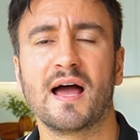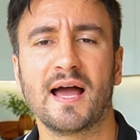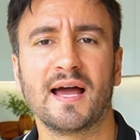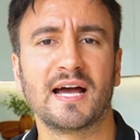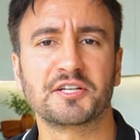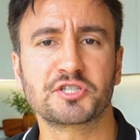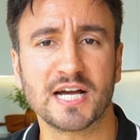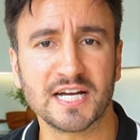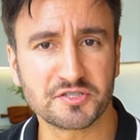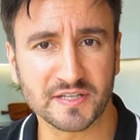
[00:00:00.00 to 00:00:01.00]
a, a
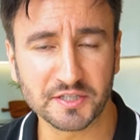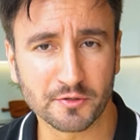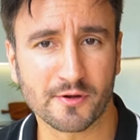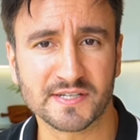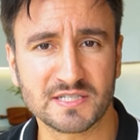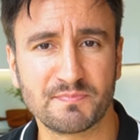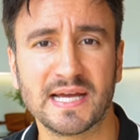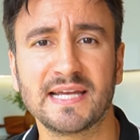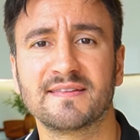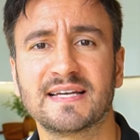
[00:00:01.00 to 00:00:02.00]
charge that you're going to
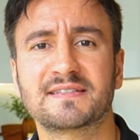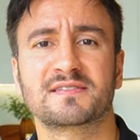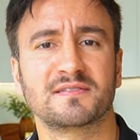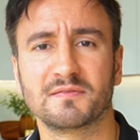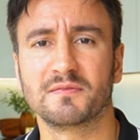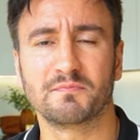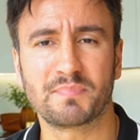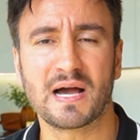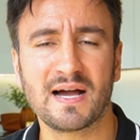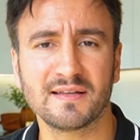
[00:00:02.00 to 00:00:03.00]
pay, and that's
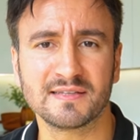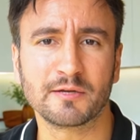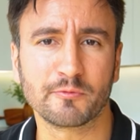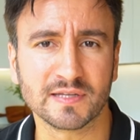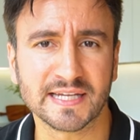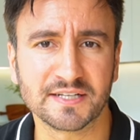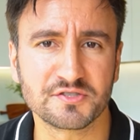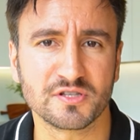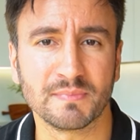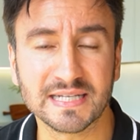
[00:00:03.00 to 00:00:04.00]
partly
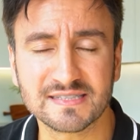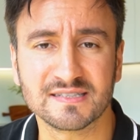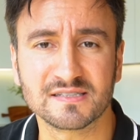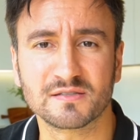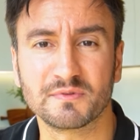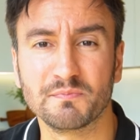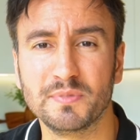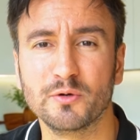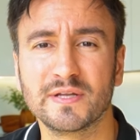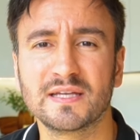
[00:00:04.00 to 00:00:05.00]
related to the maintenance of the
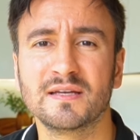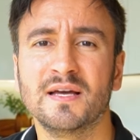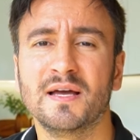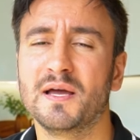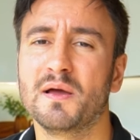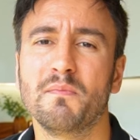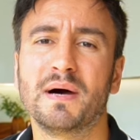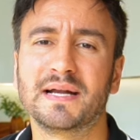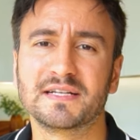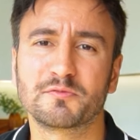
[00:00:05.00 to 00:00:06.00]
building,
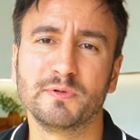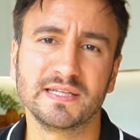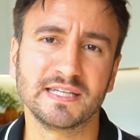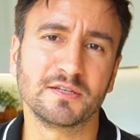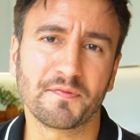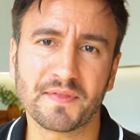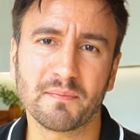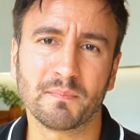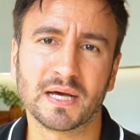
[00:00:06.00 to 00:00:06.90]
but it's really not that